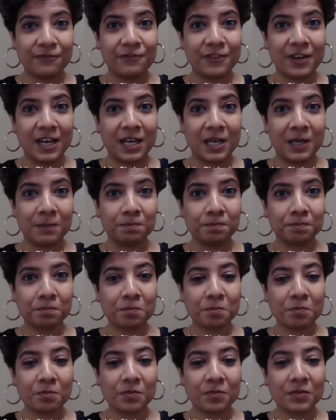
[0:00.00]
If
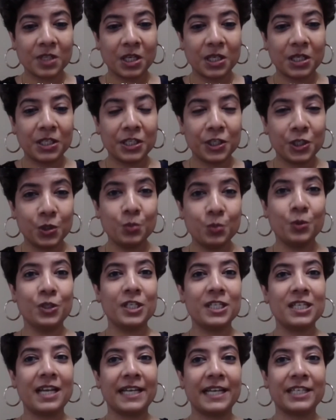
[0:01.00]
you
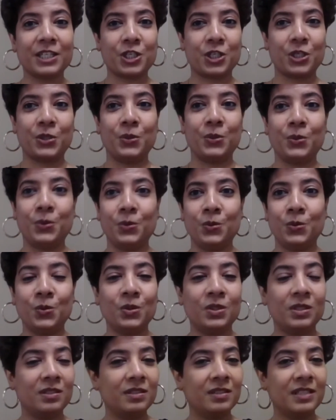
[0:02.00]
would like
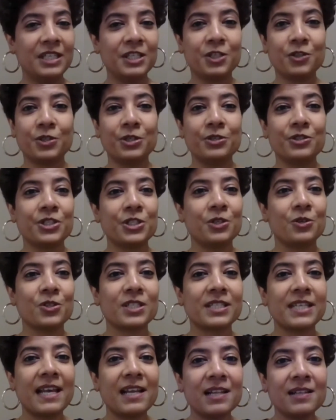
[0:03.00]
to introduce
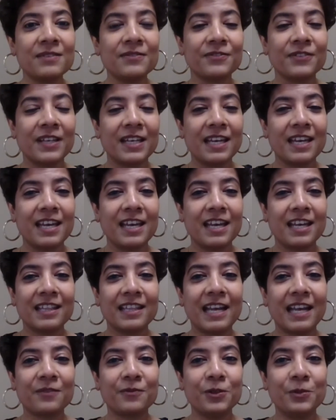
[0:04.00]
yourself,
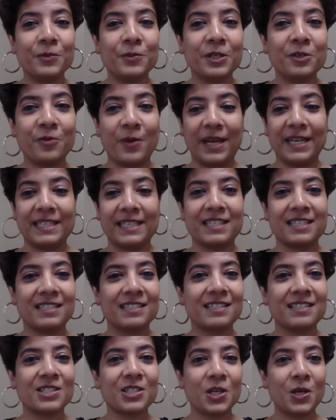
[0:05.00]
that will be
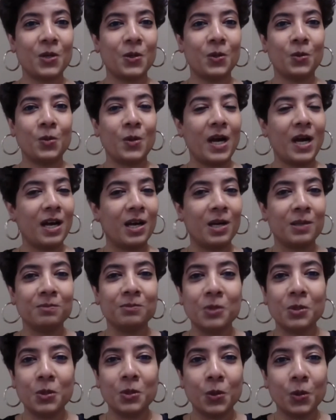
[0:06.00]
great. So
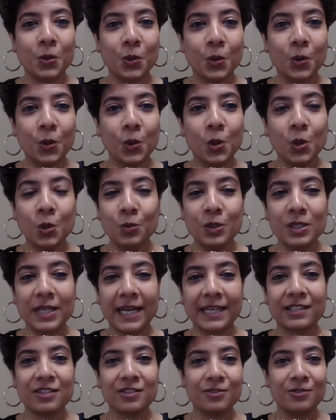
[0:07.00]
who
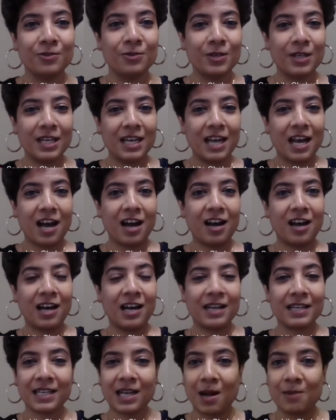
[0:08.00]
would like to
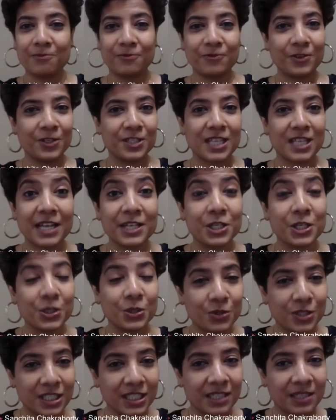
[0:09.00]
come first? I
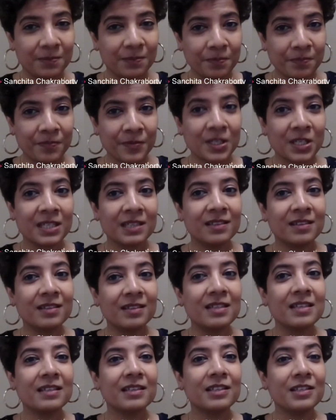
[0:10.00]
do see
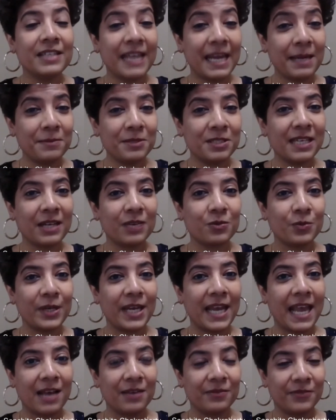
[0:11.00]
the names that
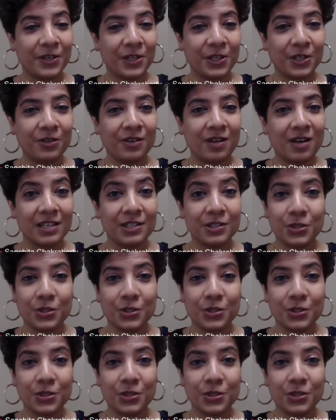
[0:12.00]
we have here.